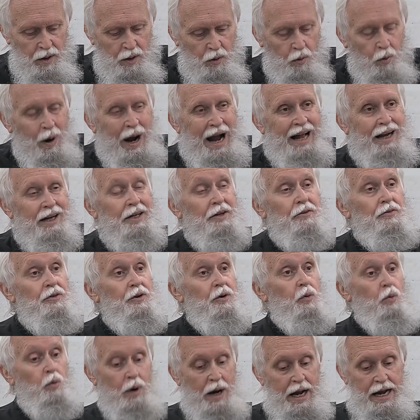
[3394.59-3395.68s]
While in
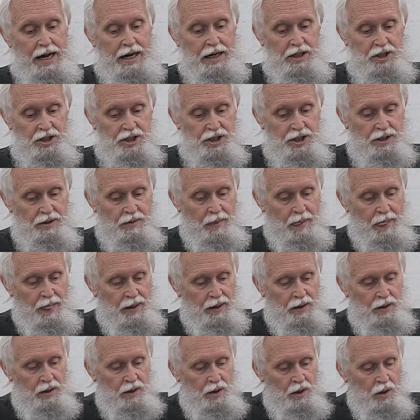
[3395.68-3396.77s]
the West,
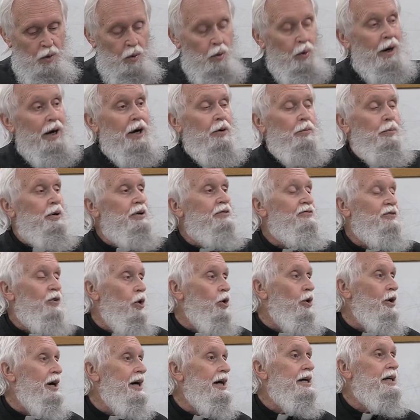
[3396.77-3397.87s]
where
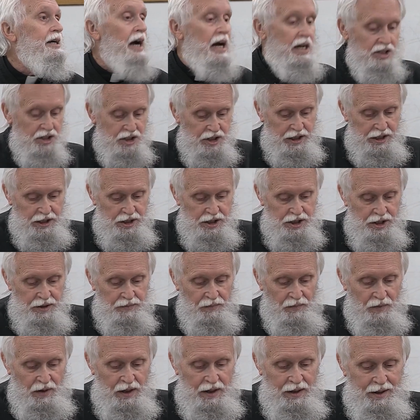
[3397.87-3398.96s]
before Augustus
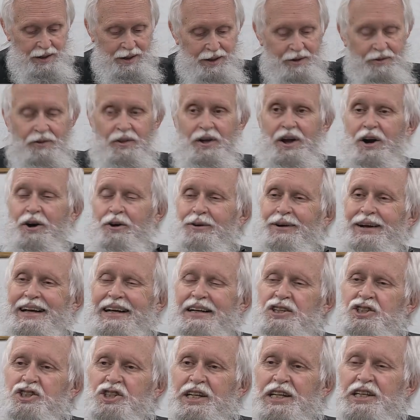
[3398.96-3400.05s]
there
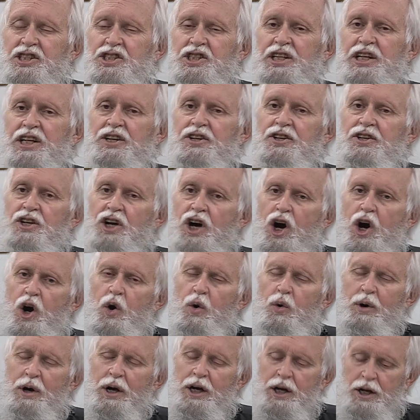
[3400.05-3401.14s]
existed
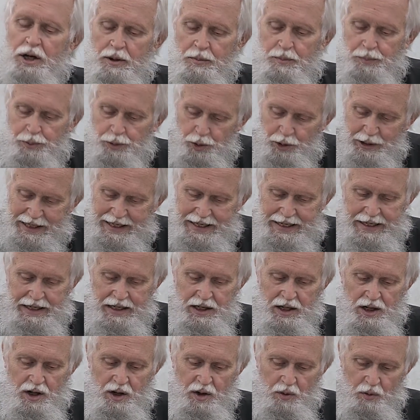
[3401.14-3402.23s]
no
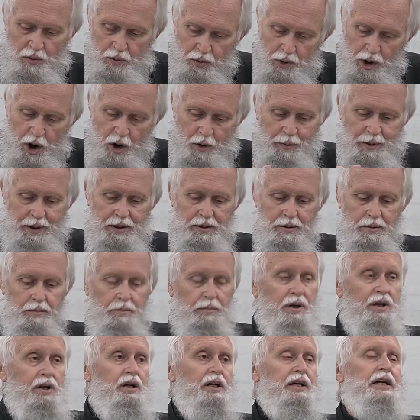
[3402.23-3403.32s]
pre-Roman
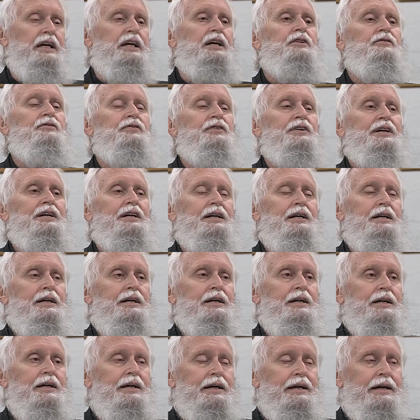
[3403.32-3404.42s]
belief
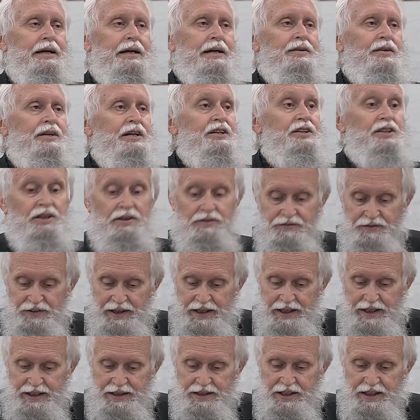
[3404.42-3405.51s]
in the
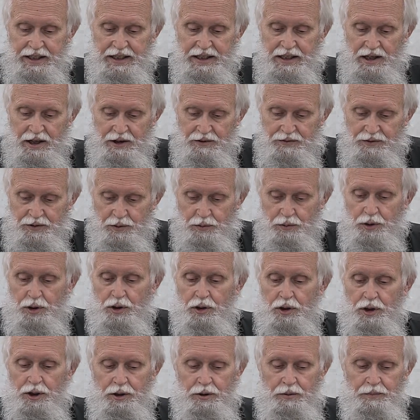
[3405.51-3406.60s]
divinity of the
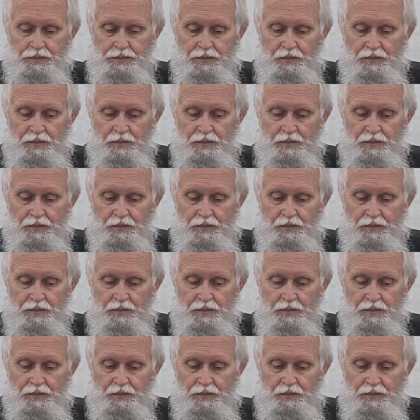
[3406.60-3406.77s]
ruler,